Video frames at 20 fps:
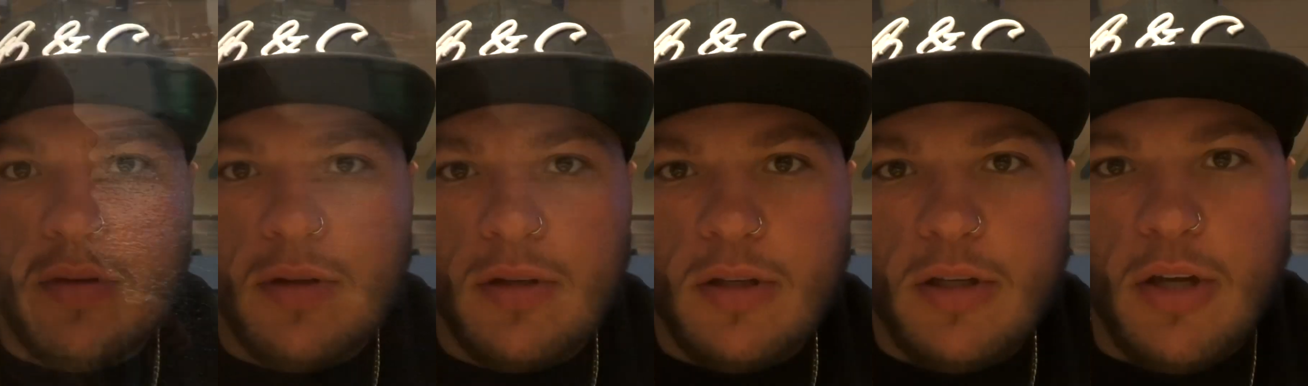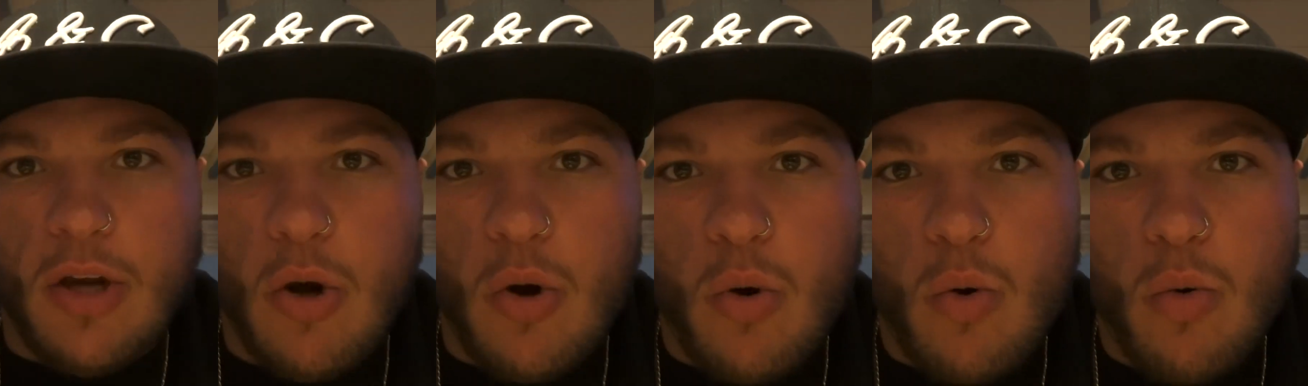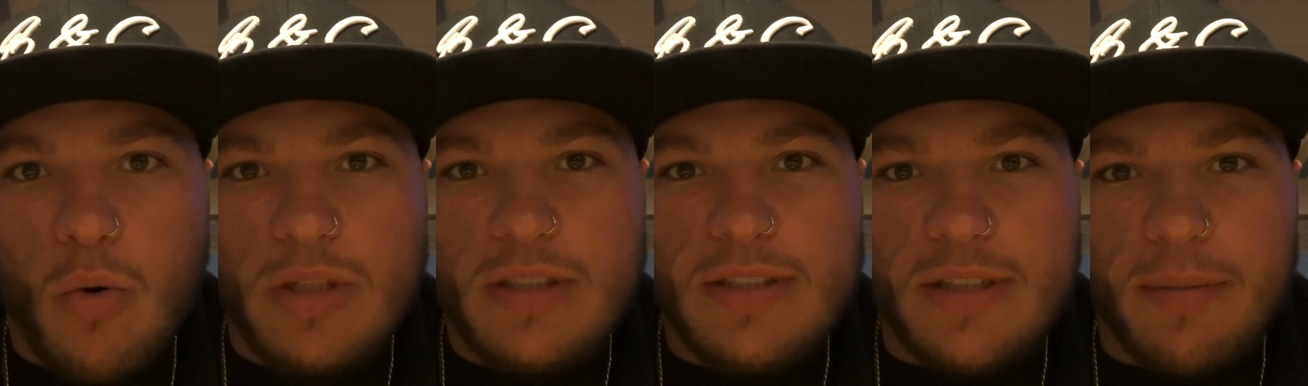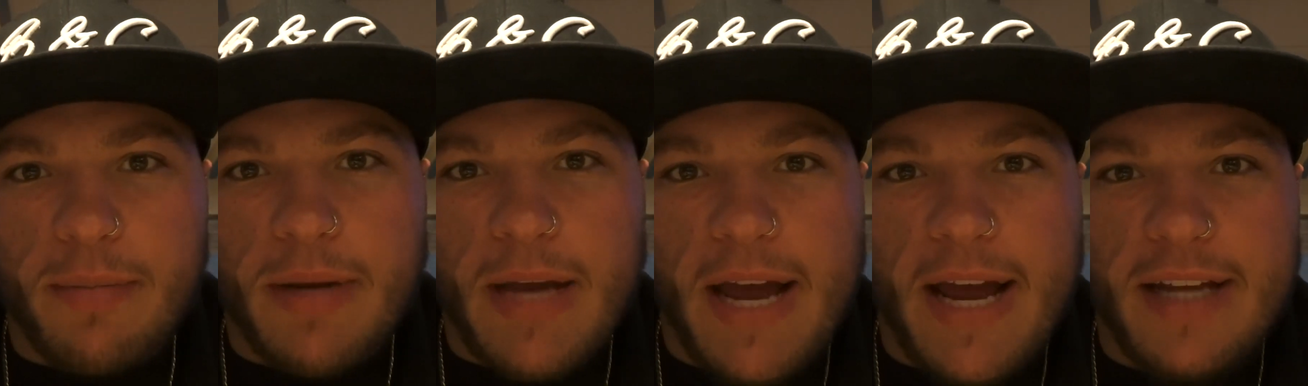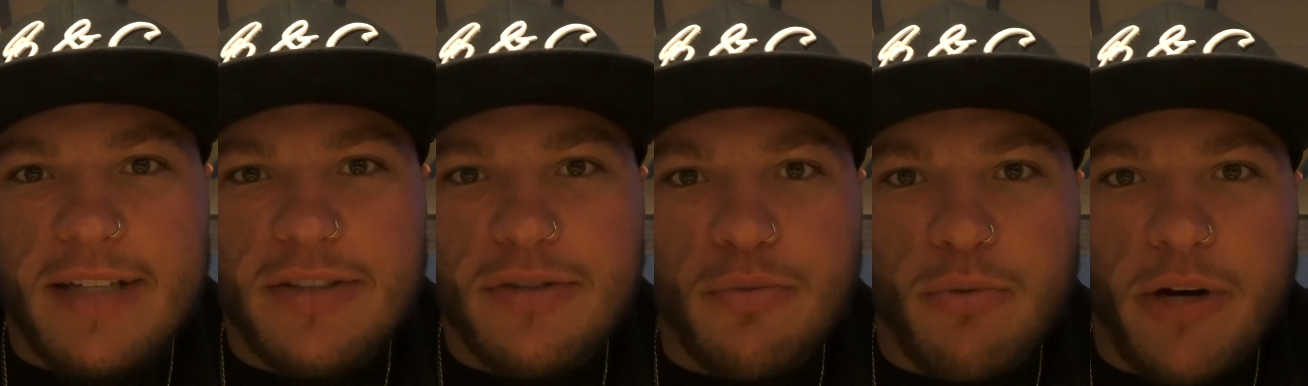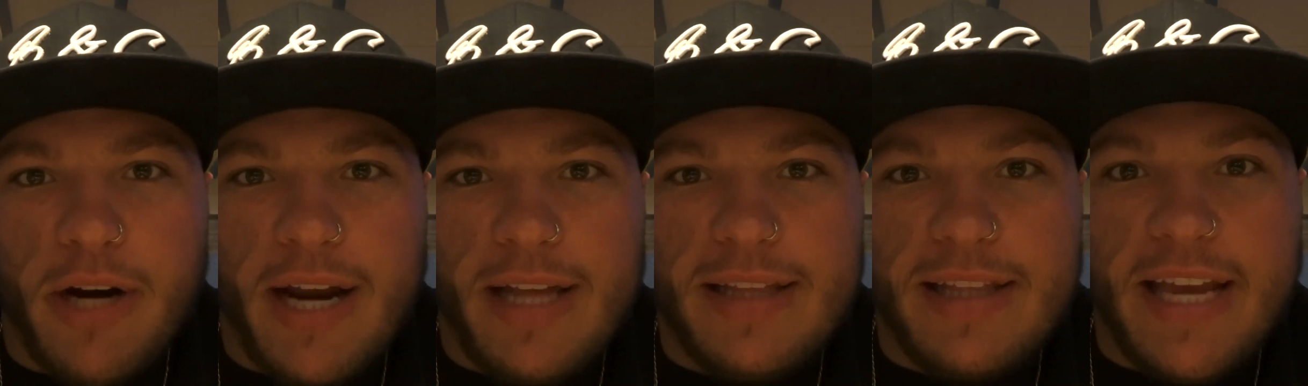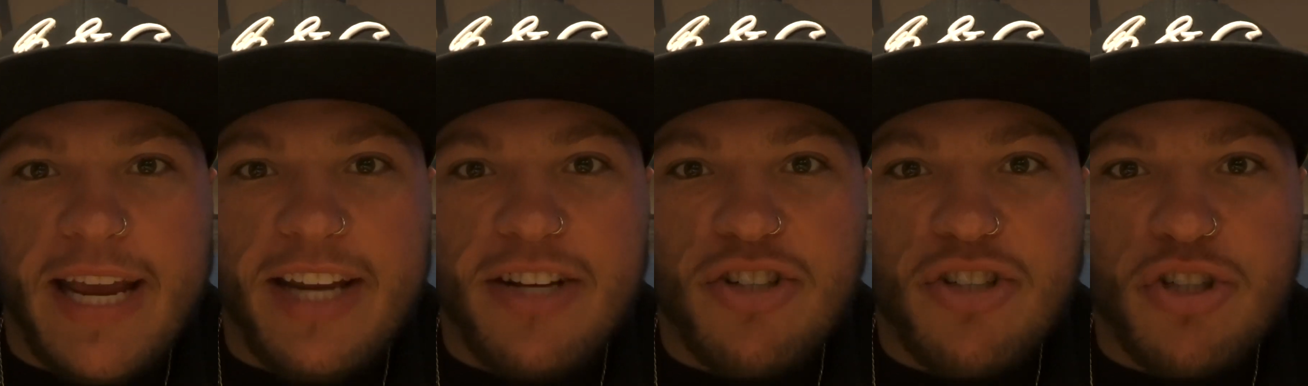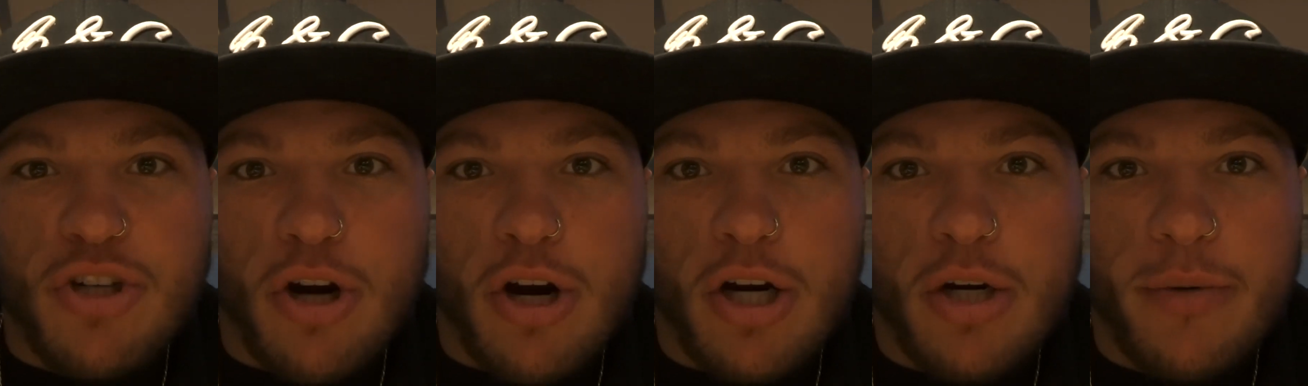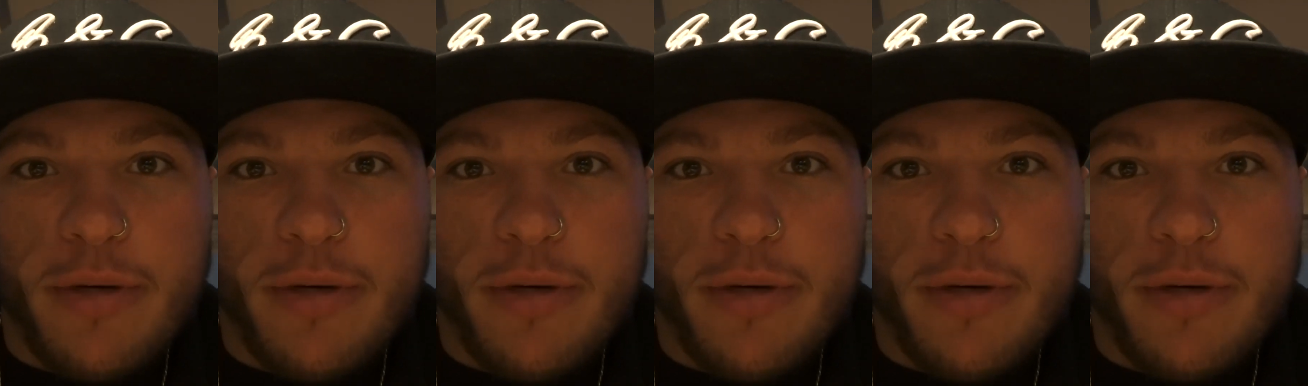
Yo, what's up, guys? So we're at Land Shark.